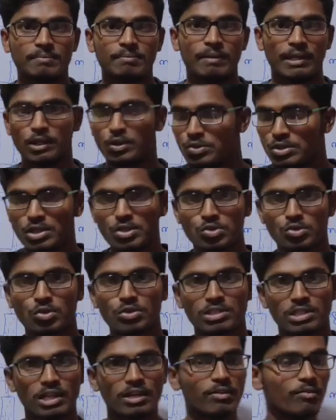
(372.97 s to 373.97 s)
By using
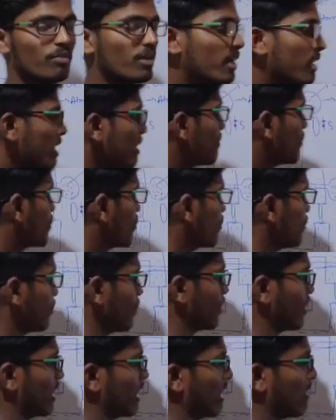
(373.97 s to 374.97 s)
Stokes' law, we can able
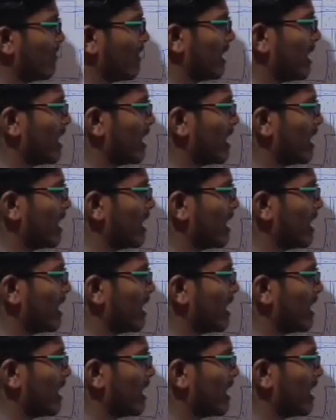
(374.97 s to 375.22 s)
to give